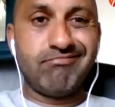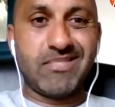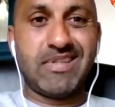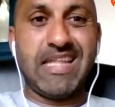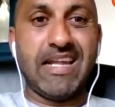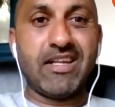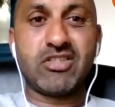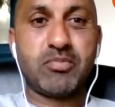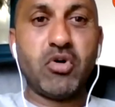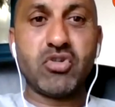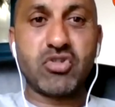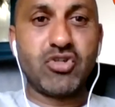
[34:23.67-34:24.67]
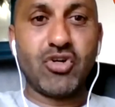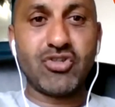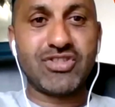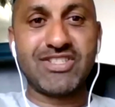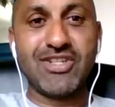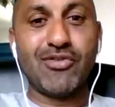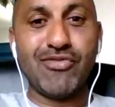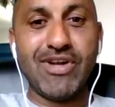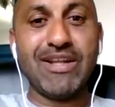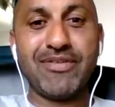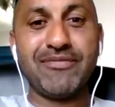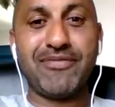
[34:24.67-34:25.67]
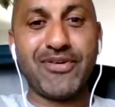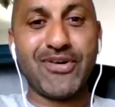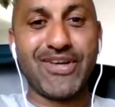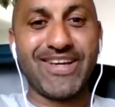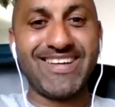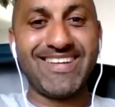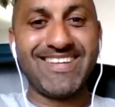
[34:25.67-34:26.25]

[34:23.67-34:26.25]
then a sports course is not relevant for you.